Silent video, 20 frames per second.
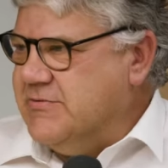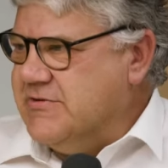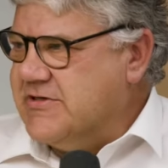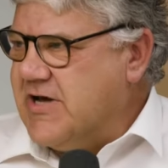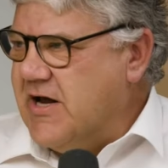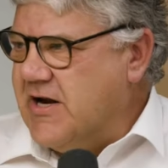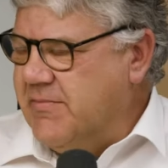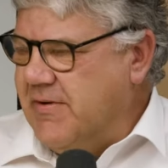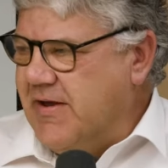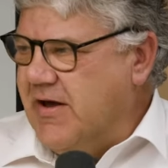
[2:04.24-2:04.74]
was
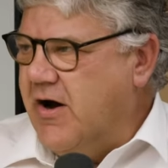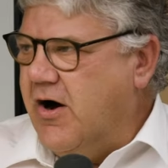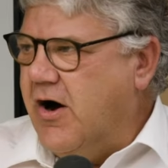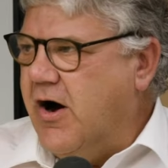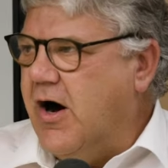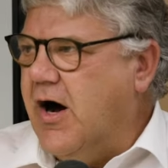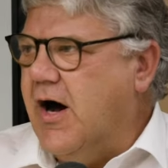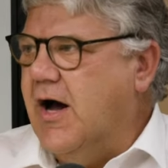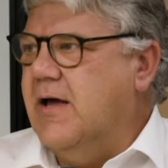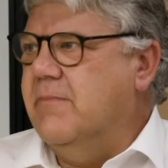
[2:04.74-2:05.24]
going to be
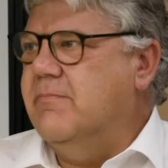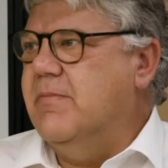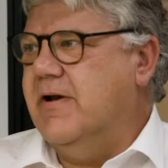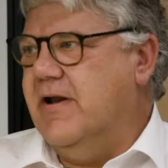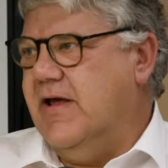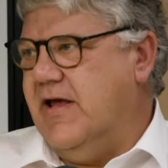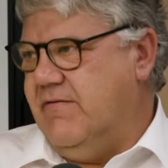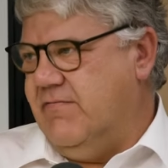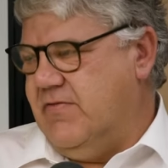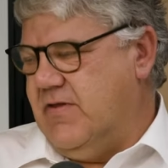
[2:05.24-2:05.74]
high, but
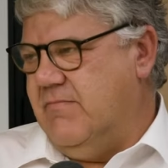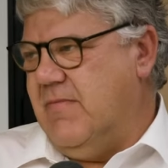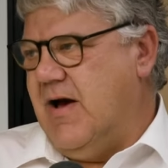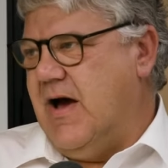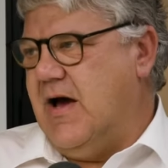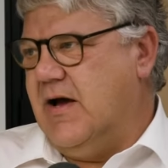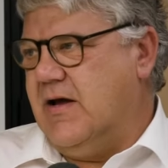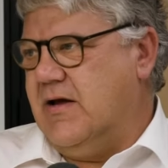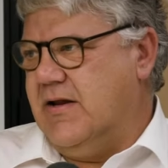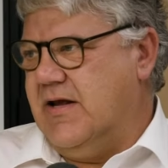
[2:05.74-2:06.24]
even the
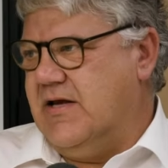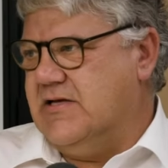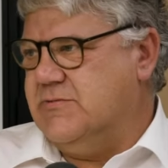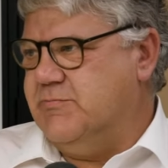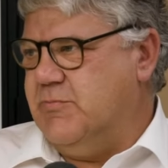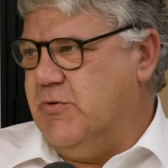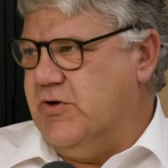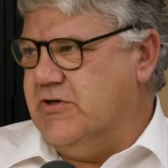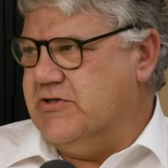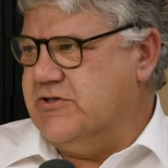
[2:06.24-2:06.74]
market
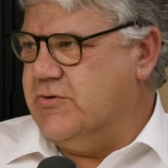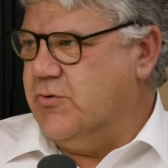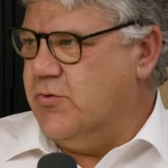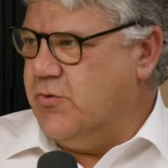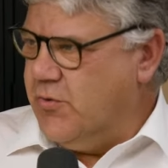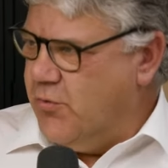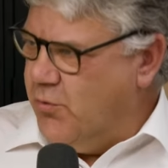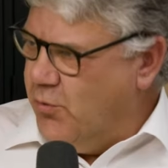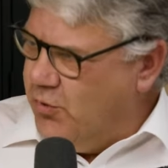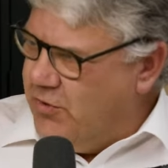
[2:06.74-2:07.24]
experts thought
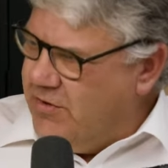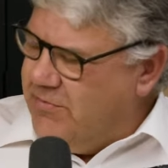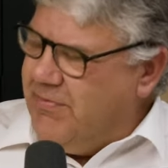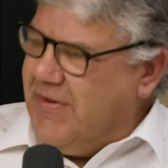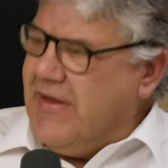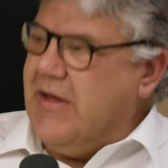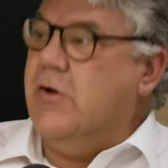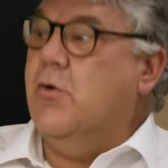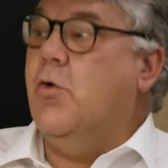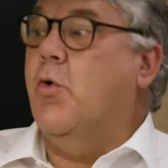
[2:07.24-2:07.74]
it wouldn't
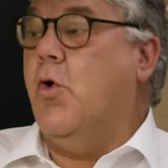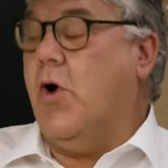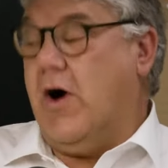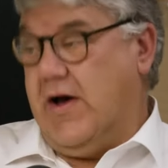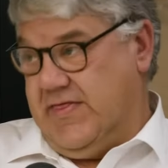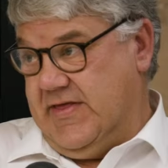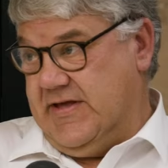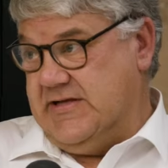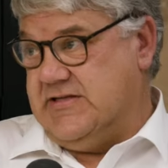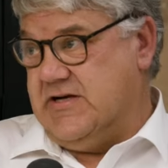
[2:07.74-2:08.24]
be
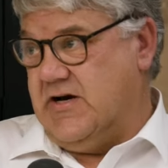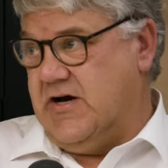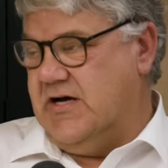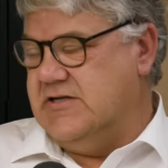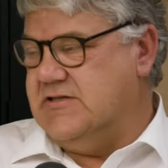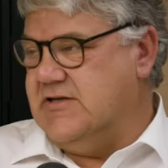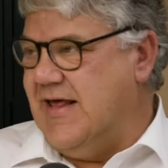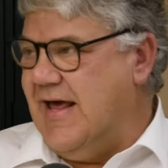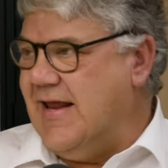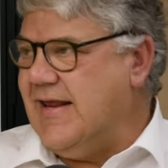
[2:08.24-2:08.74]
quite this high.
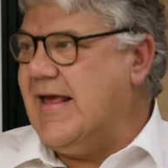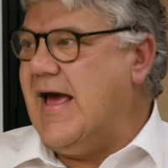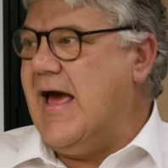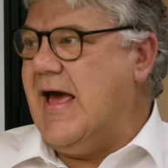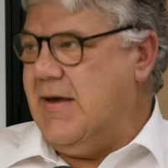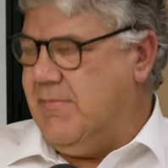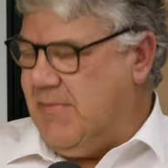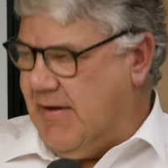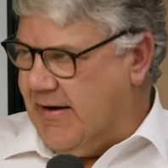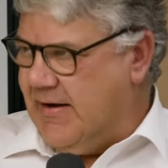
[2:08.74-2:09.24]
So that
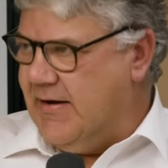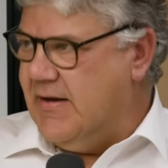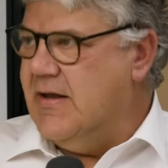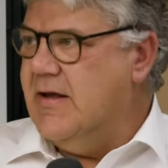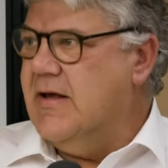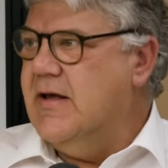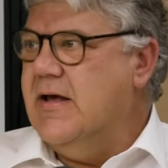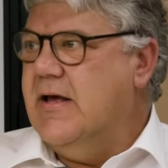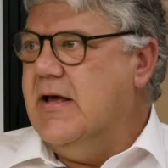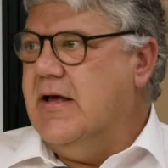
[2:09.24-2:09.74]
came in.
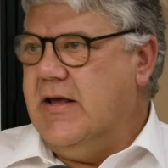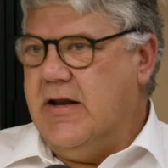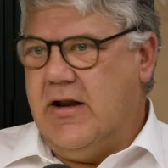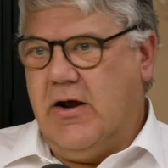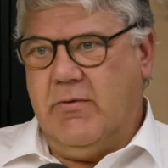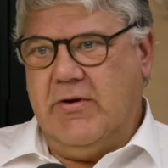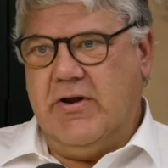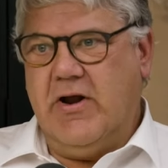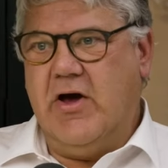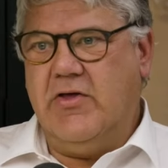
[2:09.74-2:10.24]
You know,
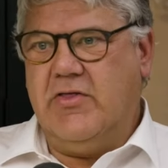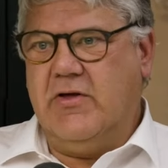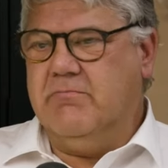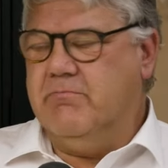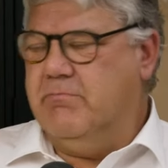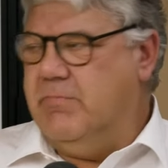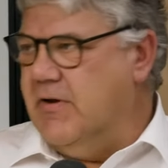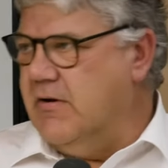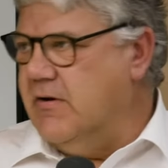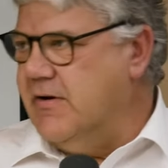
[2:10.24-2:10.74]
we know
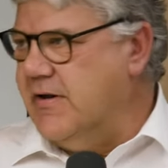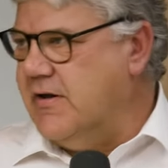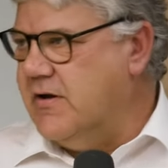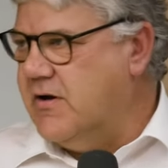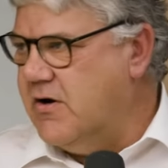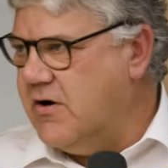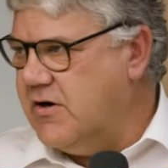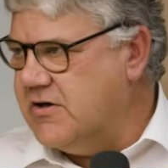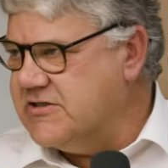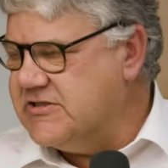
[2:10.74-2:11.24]
that building
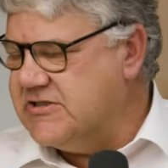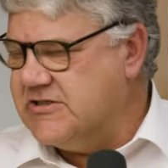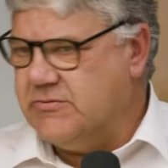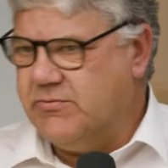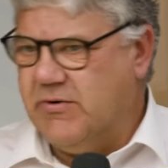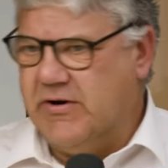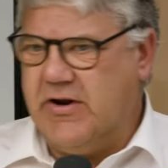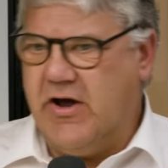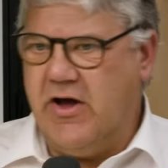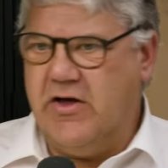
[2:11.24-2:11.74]
costs,
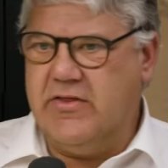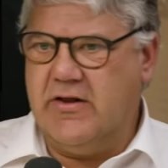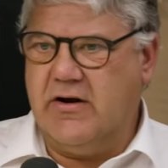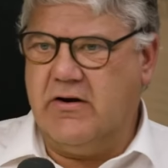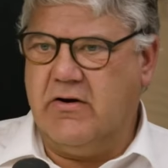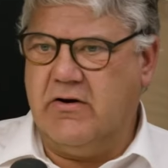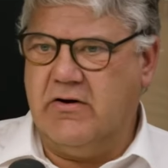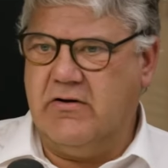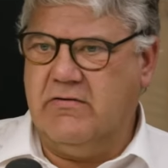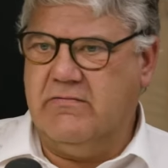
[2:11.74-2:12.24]
we know that a
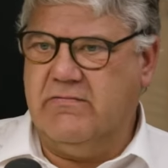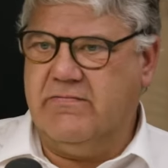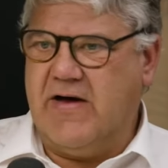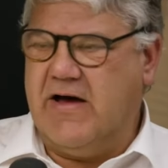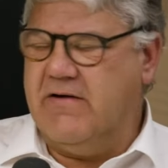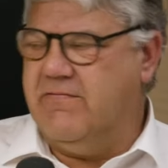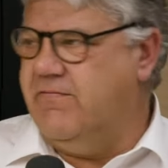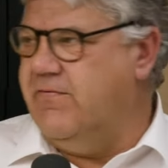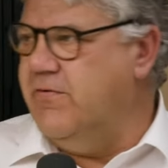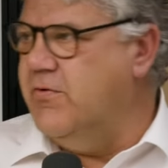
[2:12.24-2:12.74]
lot of
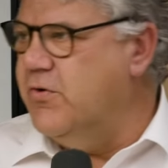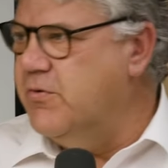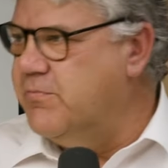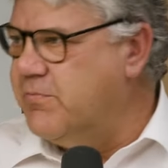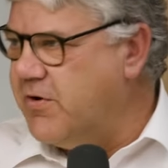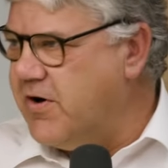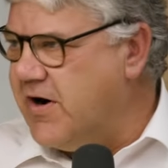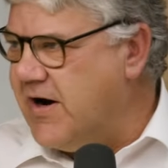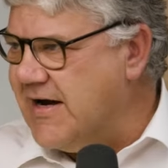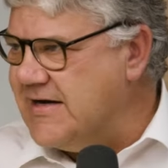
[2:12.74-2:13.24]
food
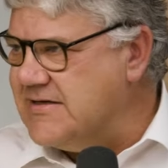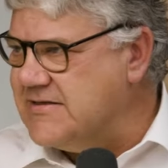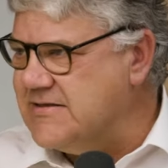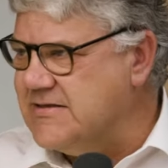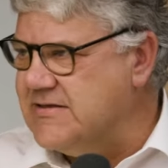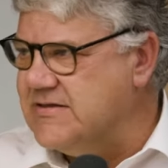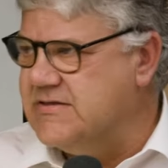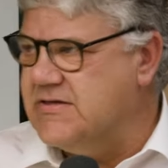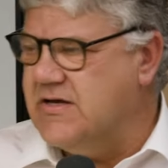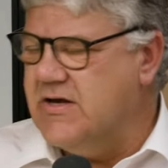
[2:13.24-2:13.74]

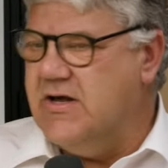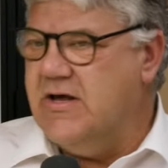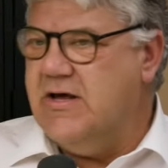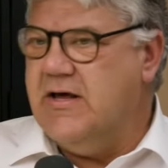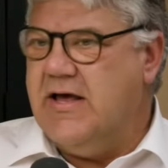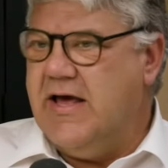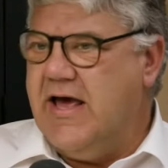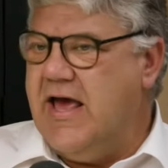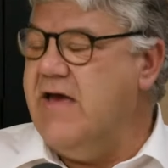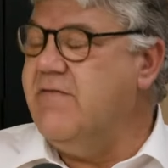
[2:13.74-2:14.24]
prices,
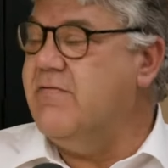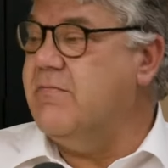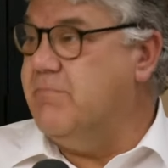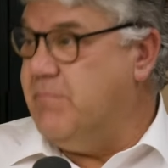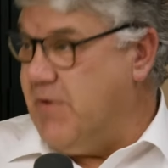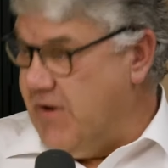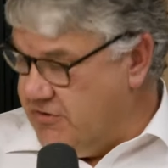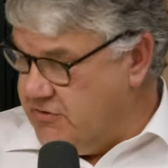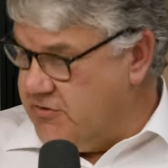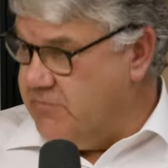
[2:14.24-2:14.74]
even
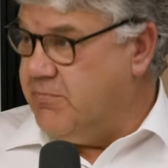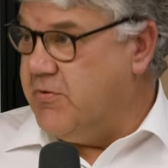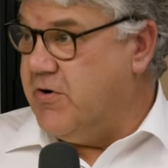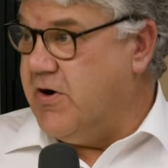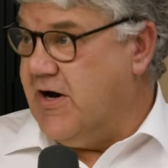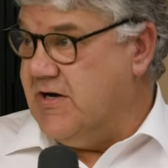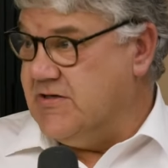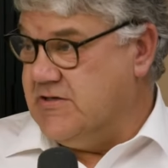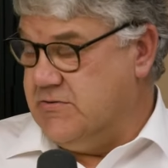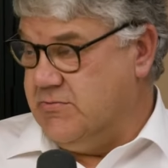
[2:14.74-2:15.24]
petrol
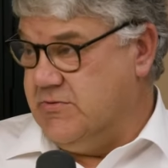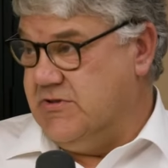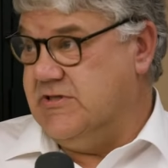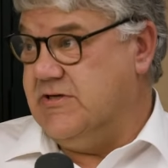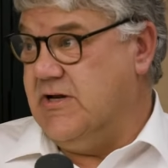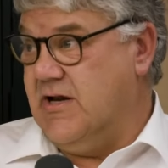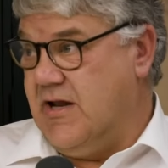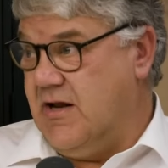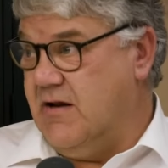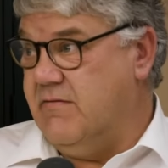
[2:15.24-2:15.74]
prices were
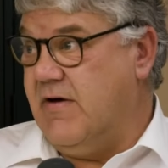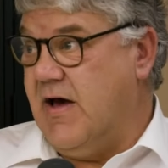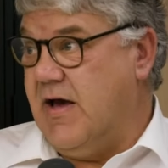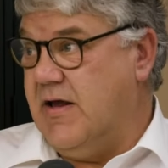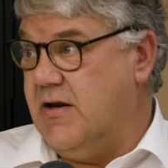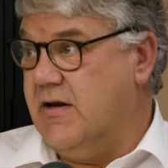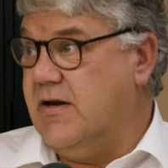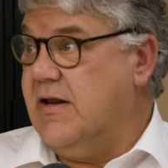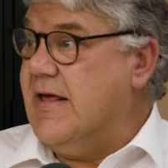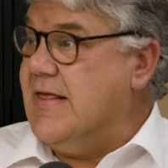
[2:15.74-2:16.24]
still
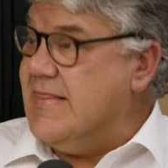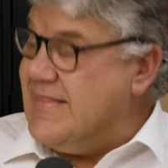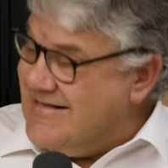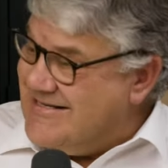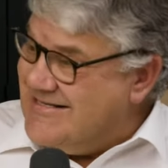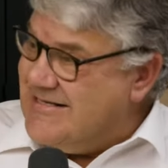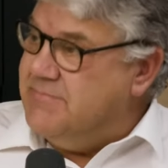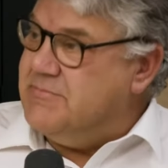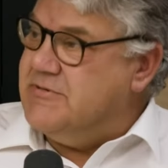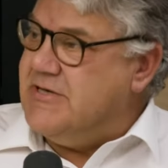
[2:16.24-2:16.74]
elevated in the
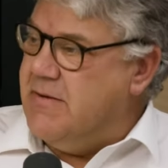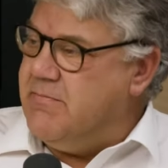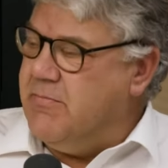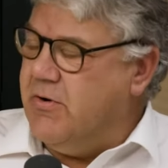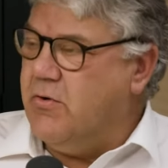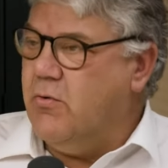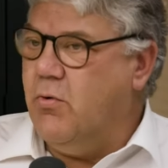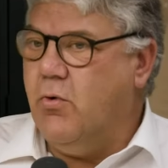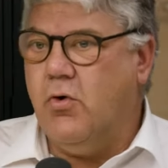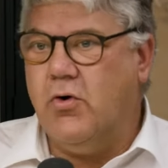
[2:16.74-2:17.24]
September
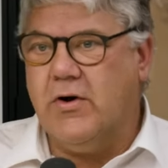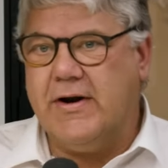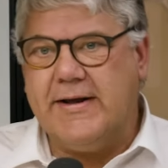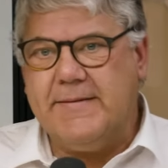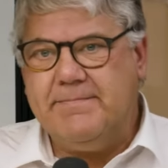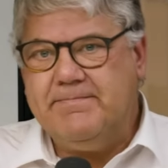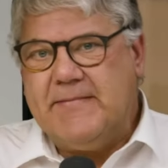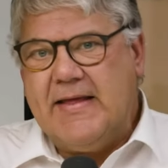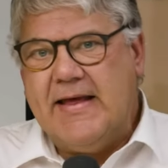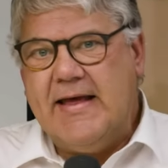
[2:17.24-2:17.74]

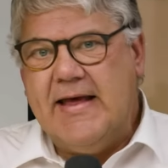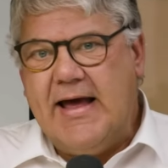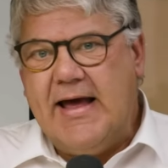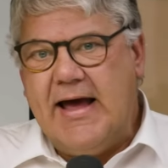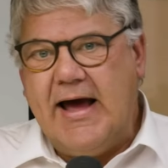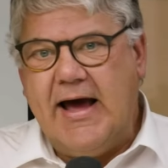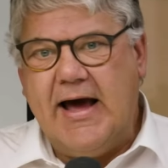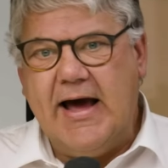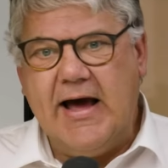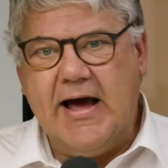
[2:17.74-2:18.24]
quarter.
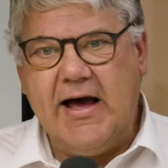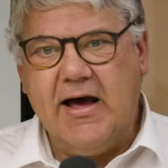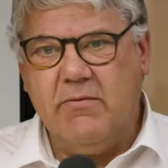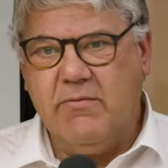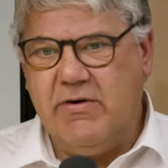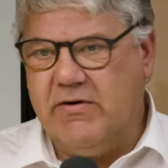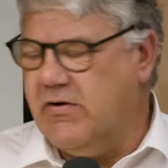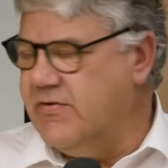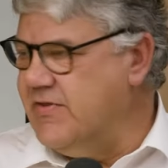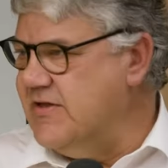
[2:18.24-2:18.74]
And
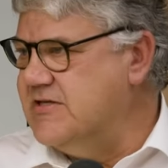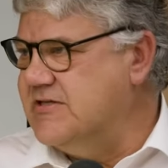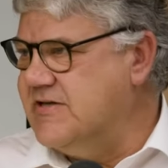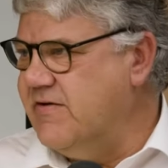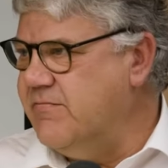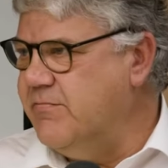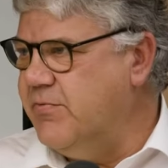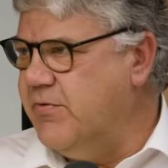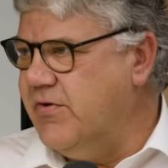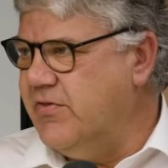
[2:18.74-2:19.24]
we got this
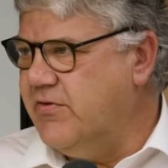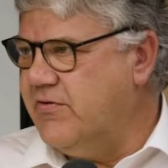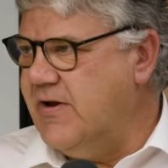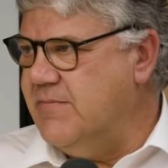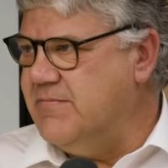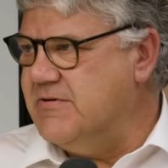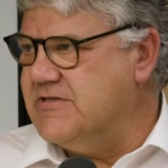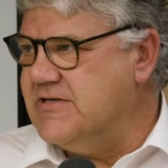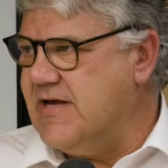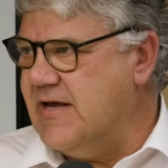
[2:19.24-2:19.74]

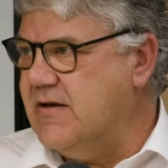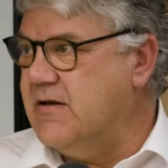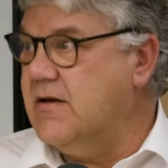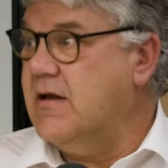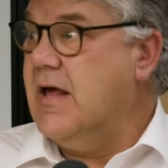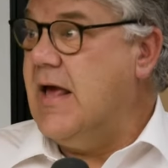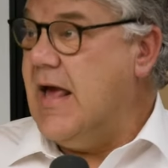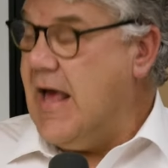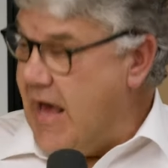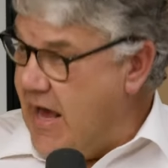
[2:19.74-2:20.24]
7.3%
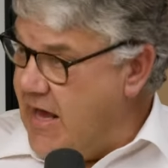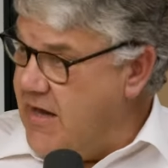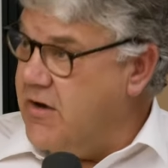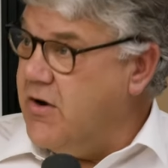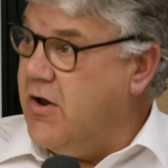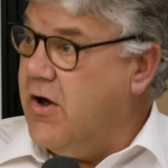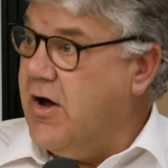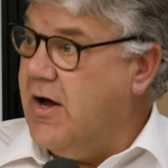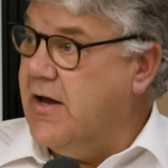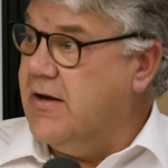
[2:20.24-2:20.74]

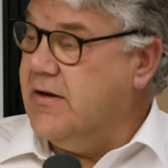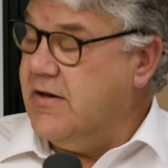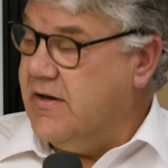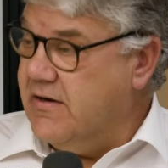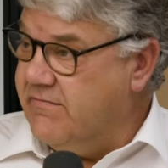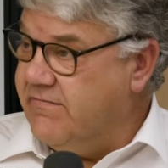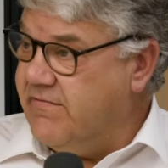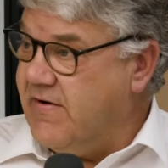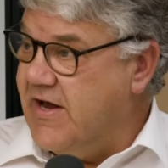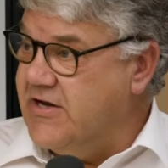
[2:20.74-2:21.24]
headline
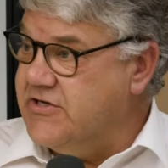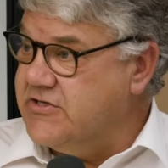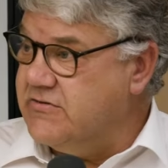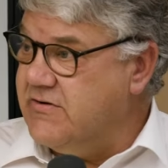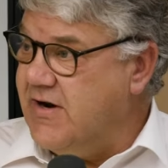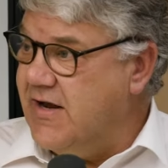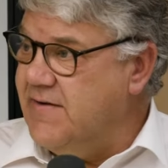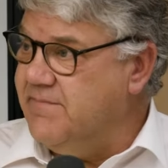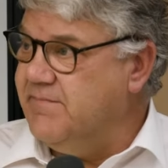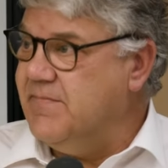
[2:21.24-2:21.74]
inflation
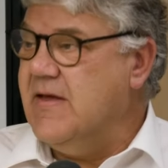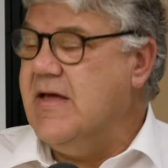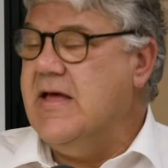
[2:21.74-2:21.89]
rate.